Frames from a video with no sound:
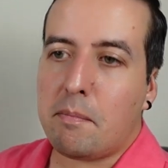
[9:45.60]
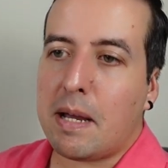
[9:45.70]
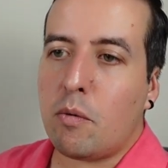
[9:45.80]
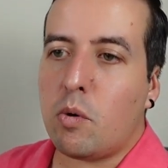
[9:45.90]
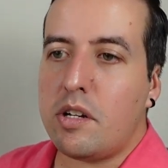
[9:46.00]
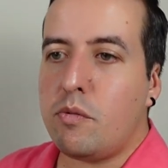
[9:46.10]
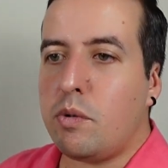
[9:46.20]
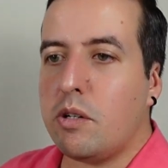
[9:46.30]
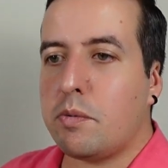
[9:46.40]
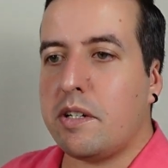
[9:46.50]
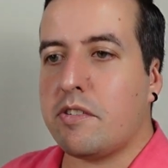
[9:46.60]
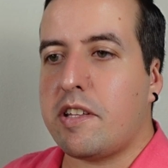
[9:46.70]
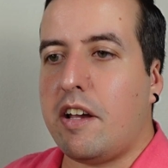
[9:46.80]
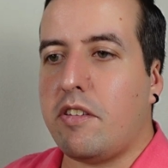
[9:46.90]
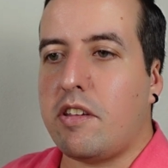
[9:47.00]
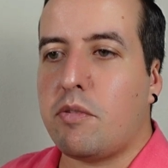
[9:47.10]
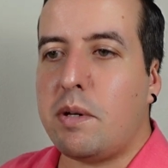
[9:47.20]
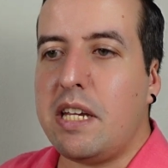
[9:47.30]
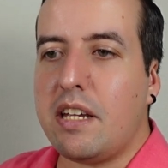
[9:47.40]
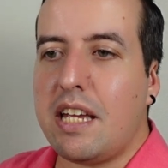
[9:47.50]
my one real sale this
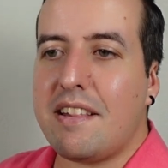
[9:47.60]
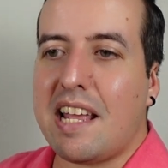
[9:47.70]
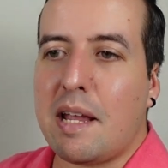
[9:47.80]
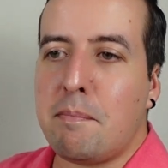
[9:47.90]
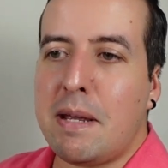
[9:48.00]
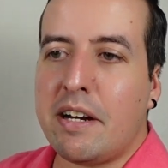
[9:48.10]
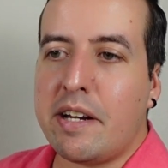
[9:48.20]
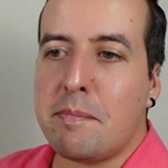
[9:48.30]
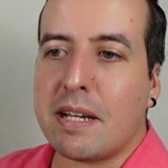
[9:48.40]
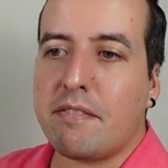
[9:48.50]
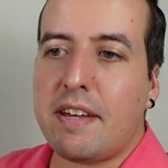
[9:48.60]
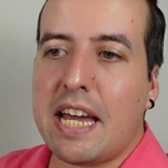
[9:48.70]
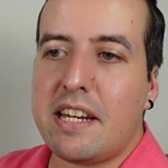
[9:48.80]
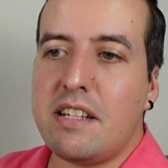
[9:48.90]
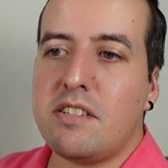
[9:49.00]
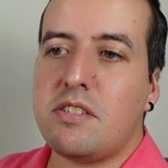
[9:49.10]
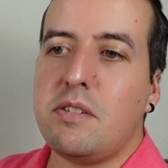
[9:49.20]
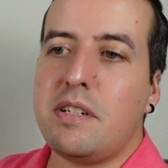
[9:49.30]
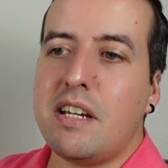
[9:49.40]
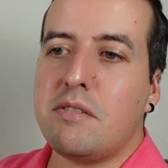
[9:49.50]
week is a Mary McFadden
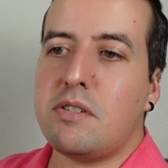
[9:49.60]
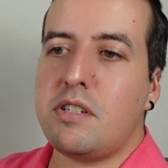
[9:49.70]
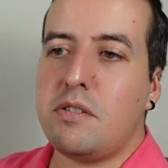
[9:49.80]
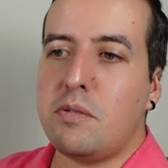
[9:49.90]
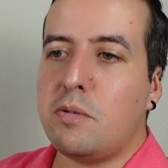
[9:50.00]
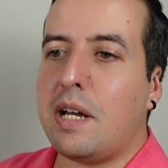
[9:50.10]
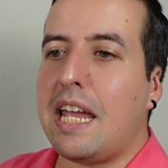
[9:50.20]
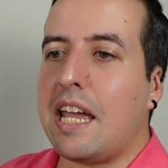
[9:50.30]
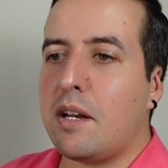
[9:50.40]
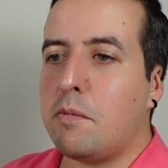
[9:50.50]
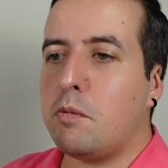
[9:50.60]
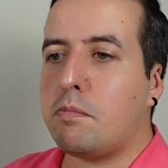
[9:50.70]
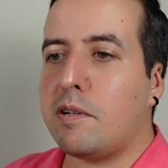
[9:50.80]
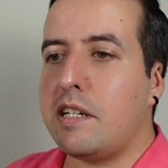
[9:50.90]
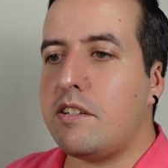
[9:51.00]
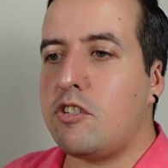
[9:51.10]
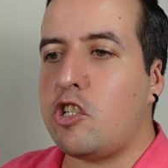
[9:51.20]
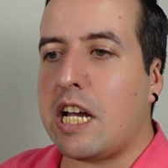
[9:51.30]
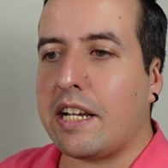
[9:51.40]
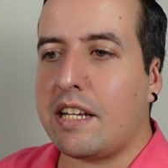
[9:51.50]
Studio 2 animal print
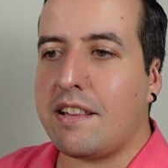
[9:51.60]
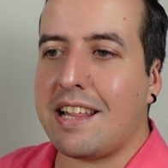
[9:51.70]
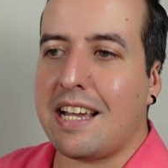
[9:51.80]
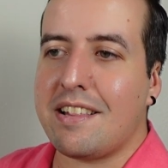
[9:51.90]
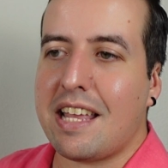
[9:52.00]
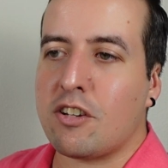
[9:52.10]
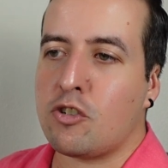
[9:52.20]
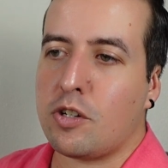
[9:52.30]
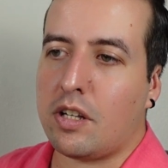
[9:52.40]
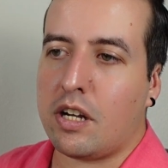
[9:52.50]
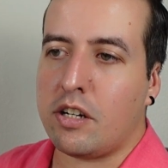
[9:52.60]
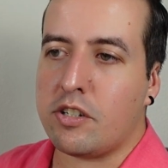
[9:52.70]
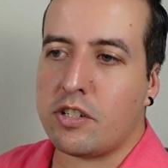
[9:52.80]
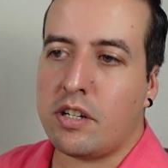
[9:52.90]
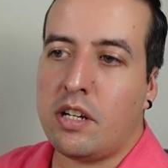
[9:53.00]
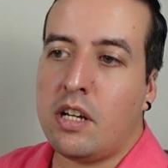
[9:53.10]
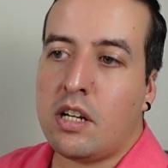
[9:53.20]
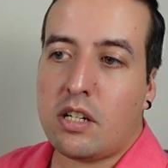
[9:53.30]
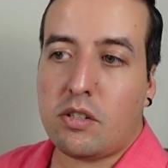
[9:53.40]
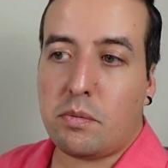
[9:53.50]
jacket size extra large.
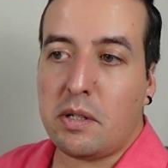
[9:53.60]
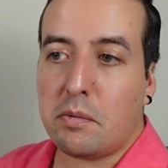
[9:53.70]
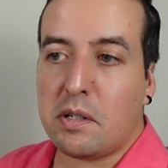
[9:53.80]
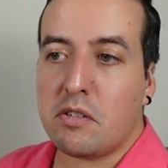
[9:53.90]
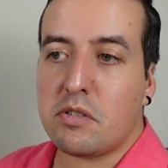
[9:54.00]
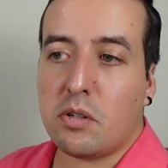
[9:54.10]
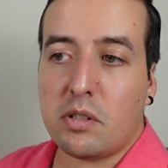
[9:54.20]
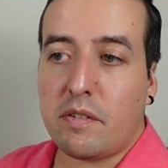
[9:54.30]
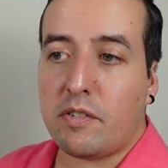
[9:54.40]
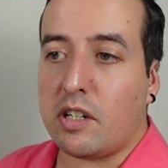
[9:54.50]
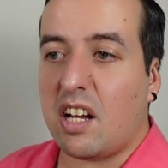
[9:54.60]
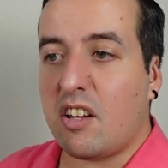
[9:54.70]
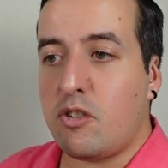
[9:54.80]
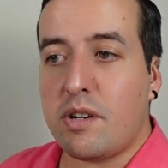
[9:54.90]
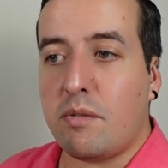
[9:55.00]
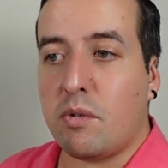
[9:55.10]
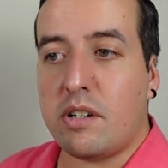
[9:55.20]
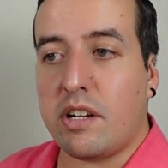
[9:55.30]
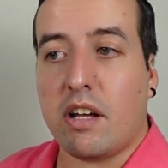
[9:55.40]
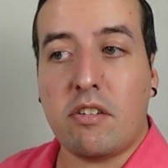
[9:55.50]
The Real sold it for
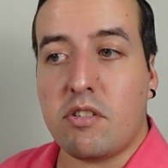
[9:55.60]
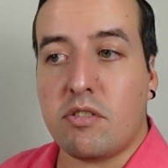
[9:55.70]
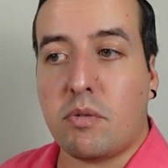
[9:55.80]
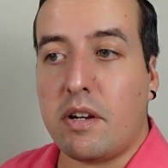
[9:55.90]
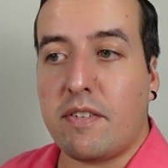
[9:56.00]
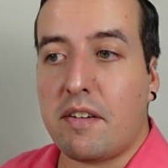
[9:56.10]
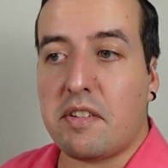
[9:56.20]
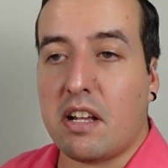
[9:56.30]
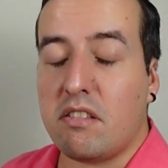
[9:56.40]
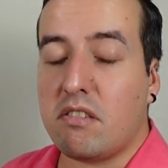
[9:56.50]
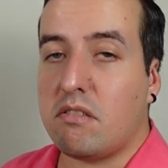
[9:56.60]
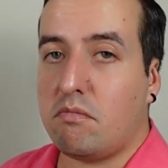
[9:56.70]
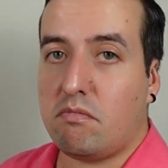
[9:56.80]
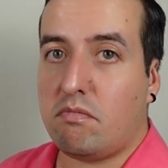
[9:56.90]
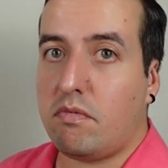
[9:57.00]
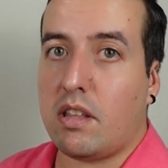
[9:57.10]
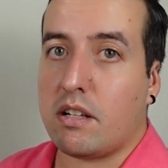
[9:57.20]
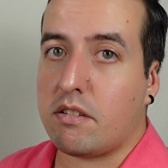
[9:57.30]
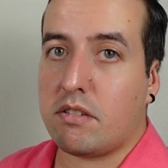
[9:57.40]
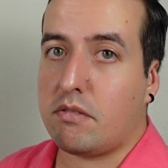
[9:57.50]
$101.25.
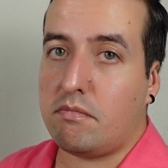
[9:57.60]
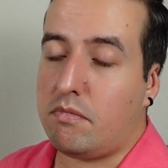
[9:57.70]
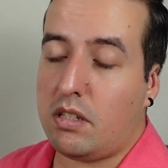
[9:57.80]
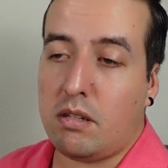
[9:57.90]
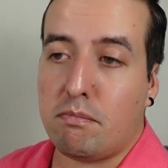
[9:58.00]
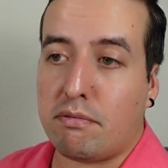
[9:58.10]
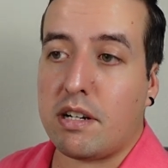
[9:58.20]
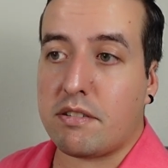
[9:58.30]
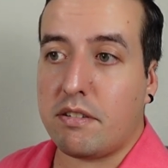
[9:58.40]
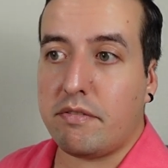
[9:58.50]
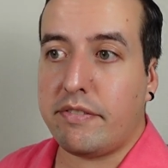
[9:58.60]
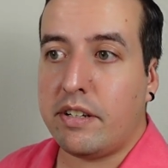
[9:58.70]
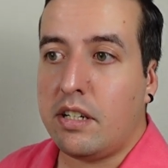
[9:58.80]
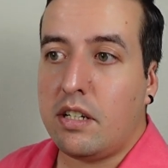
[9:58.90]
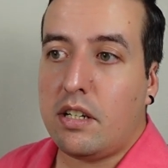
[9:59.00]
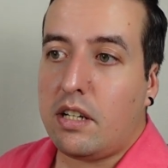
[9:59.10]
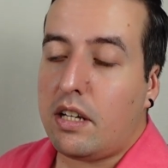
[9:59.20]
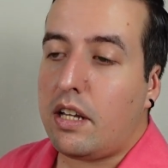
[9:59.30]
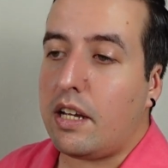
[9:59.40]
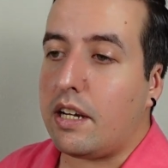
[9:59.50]
That's impressive.
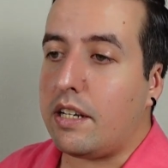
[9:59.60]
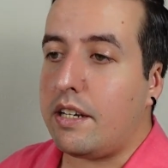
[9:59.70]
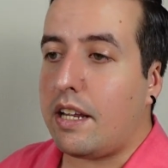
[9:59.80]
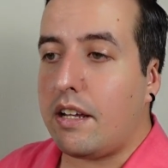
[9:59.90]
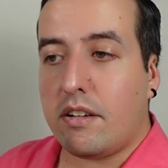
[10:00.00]
And